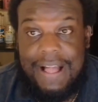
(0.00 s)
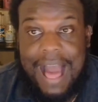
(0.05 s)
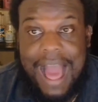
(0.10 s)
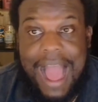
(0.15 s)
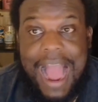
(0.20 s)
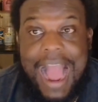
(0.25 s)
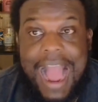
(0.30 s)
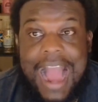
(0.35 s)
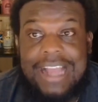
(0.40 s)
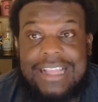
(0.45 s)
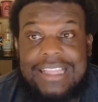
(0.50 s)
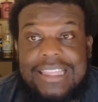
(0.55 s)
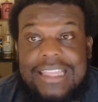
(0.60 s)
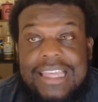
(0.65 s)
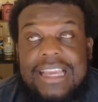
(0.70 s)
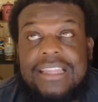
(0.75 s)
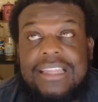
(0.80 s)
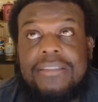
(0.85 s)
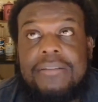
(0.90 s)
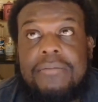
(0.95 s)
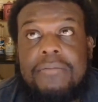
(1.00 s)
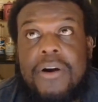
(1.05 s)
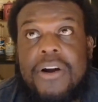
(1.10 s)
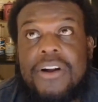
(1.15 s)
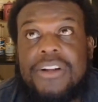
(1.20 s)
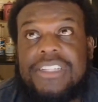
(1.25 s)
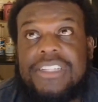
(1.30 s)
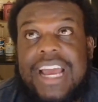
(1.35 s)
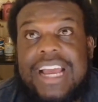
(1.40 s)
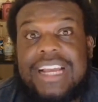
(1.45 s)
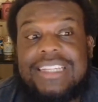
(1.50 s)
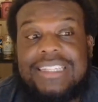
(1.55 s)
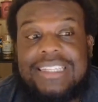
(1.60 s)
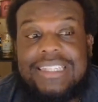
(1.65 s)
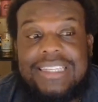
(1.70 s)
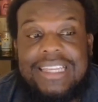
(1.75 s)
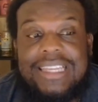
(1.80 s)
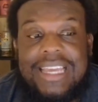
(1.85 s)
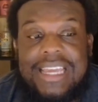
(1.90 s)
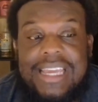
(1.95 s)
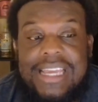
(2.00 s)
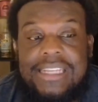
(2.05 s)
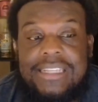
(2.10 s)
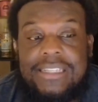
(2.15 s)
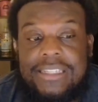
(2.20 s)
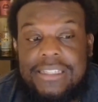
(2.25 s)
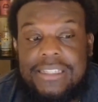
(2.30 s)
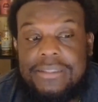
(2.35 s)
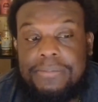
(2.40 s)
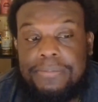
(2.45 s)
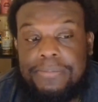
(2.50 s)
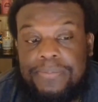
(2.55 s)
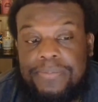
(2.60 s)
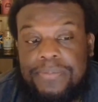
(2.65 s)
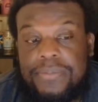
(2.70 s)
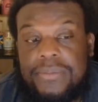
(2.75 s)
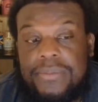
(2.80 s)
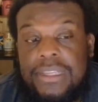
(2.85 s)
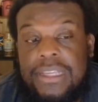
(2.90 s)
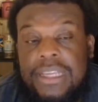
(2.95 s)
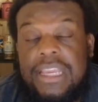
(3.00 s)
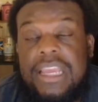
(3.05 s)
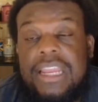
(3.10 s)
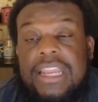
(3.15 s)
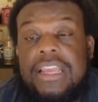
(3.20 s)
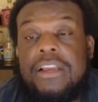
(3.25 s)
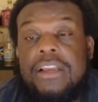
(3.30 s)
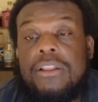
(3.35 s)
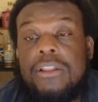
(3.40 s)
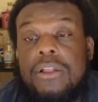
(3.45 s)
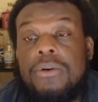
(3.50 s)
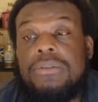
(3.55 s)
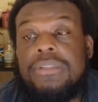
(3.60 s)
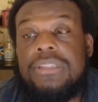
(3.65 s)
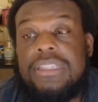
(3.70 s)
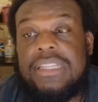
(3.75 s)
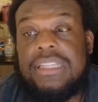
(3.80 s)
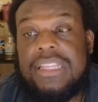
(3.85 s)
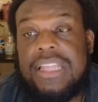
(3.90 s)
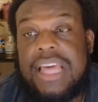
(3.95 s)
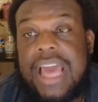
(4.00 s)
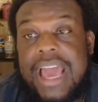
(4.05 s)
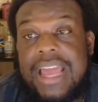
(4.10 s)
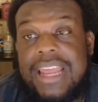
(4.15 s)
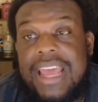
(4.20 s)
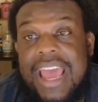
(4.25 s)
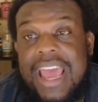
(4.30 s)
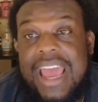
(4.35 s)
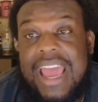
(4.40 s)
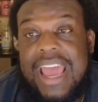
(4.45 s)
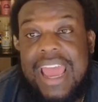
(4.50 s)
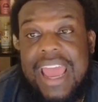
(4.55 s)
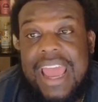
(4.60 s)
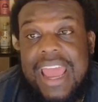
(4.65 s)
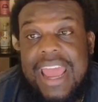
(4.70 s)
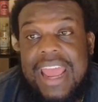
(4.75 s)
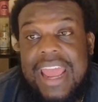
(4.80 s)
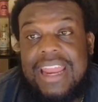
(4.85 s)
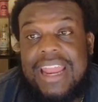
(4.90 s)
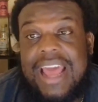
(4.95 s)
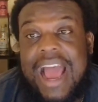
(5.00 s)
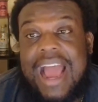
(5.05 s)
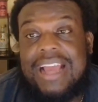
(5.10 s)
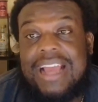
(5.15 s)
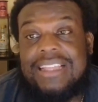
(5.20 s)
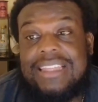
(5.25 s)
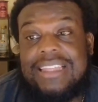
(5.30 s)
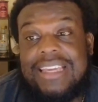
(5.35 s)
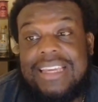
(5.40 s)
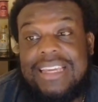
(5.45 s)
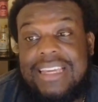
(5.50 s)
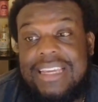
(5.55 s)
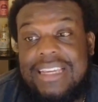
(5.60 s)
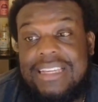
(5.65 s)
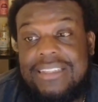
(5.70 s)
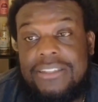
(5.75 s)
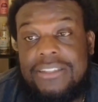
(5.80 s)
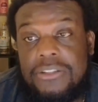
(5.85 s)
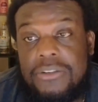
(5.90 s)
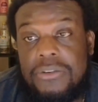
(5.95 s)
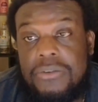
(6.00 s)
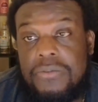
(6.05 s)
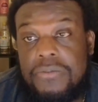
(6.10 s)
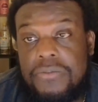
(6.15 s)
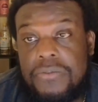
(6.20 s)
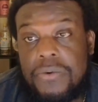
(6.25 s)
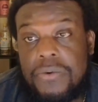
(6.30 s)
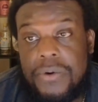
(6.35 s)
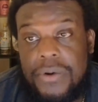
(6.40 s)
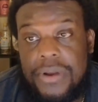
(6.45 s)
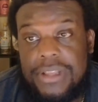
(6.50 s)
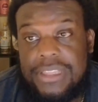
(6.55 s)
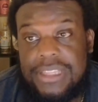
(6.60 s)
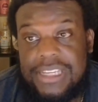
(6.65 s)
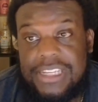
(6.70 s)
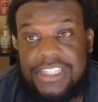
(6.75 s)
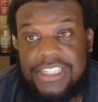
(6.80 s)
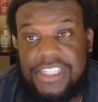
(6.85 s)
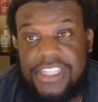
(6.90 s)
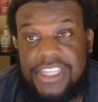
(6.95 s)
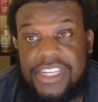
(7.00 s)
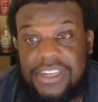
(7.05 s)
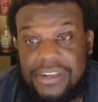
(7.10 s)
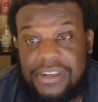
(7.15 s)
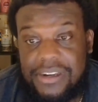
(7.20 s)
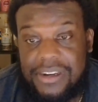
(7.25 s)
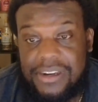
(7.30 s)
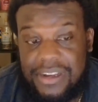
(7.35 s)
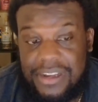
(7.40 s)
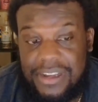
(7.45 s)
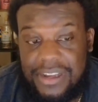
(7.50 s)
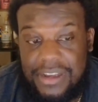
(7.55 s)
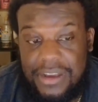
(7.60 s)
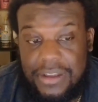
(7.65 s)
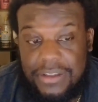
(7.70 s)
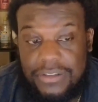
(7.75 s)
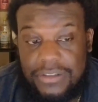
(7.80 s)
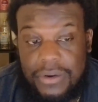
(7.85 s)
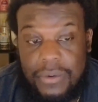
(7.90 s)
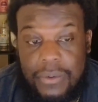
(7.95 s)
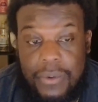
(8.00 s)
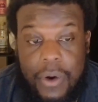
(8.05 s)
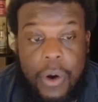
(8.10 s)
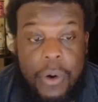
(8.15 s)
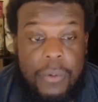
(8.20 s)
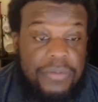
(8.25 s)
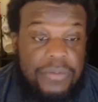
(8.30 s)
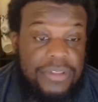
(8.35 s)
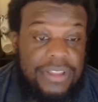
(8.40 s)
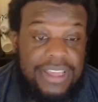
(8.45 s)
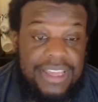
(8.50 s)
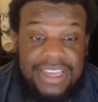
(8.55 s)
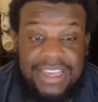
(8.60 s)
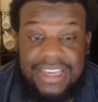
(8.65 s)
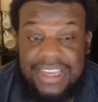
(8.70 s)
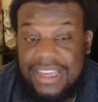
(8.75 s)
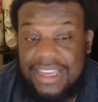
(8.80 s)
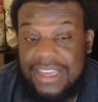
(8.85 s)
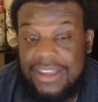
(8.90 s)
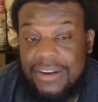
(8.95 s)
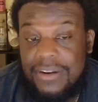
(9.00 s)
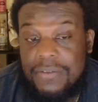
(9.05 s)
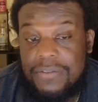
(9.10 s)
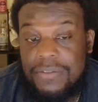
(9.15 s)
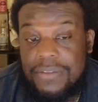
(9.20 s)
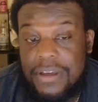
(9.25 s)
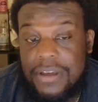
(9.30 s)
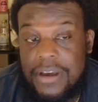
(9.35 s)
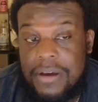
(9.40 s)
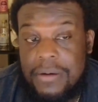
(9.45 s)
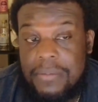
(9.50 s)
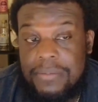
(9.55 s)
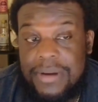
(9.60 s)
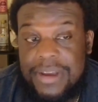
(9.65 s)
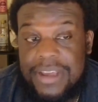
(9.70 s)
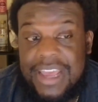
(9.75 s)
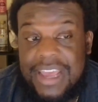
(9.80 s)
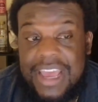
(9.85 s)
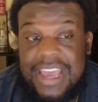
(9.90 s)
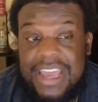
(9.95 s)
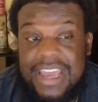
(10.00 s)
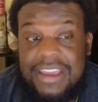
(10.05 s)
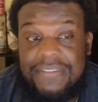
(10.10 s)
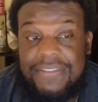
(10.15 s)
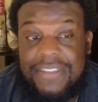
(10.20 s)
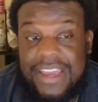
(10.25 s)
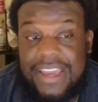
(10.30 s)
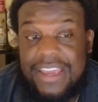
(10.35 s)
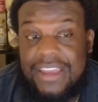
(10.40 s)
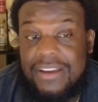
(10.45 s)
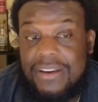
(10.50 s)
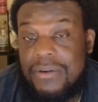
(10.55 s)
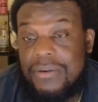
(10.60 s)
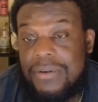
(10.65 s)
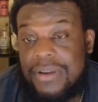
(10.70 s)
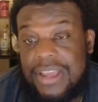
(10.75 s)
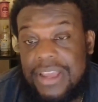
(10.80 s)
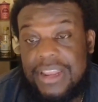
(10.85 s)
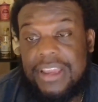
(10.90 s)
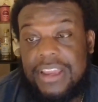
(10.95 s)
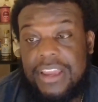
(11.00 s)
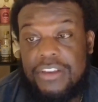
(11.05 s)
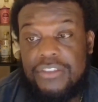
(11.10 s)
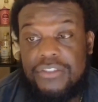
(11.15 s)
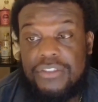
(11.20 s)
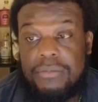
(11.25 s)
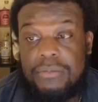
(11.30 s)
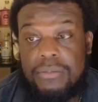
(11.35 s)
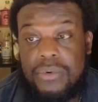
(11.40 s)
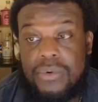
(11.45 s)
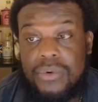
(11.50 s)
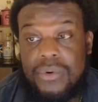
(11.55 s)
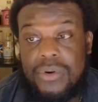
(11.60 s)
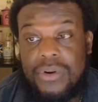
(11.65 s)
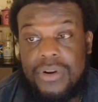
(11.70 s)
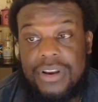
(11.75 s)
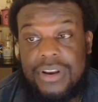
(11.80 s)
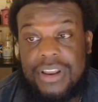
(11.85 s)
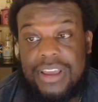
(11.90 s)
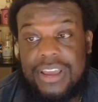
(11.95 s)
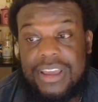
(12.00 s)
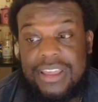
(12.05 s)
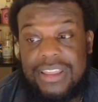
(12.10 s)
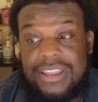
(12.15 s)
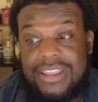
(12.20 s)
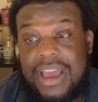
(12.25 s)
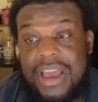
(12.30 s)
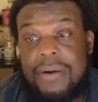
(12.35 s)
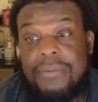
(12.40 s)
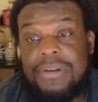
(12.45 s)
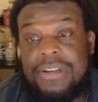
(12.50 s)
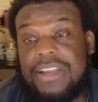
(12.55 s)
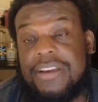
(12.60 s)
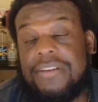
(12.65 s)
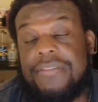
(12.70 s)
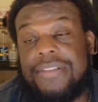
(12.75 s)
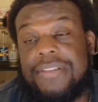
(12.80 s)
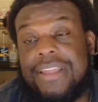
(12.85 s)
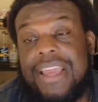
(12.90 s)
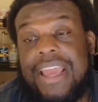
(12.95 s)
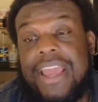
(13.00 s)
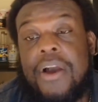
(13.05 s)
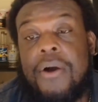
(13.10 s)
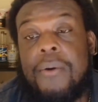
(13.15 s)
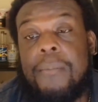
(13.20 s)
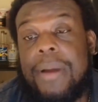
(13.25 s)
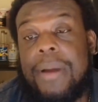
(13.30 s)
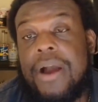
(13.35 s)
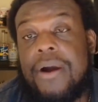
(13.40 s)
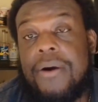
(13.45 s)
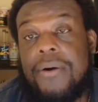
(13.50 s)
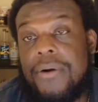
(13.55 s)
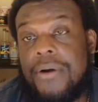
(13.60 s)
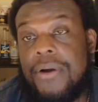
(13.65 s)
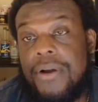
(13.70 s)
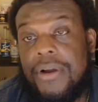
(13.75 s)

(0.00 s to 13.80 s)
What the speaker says: I think Lamar Jackson is getting close to that. And I think he's due for it this year. So hopefully he can get over the hump. But if they can go get a Kendrick Bourne, that would definitely help out.